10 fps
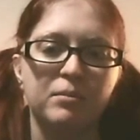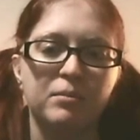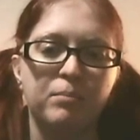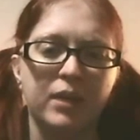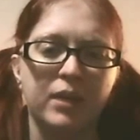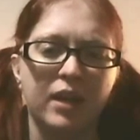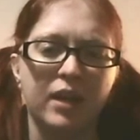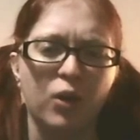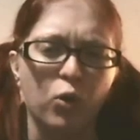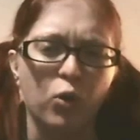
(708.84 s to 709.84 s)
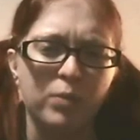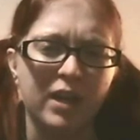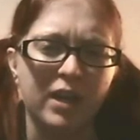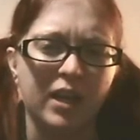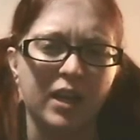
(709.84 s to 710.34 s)
but I hope
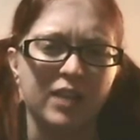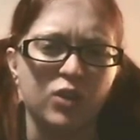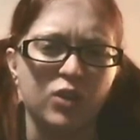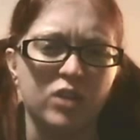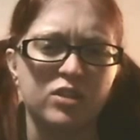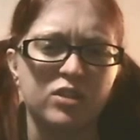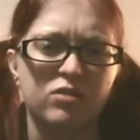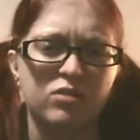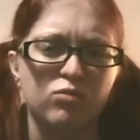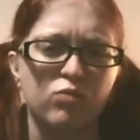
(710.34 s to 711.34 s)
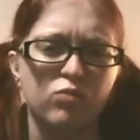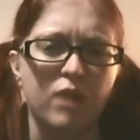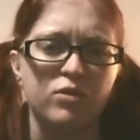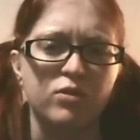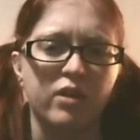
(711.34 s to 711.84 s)
that kind of gets across what I
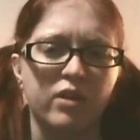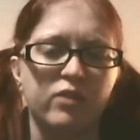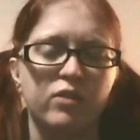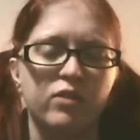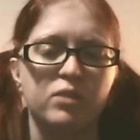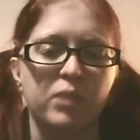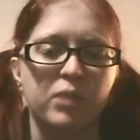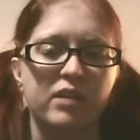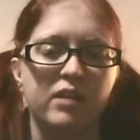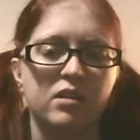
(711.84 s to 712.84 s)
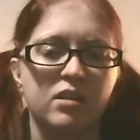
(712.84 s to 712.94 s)
was trying to explain.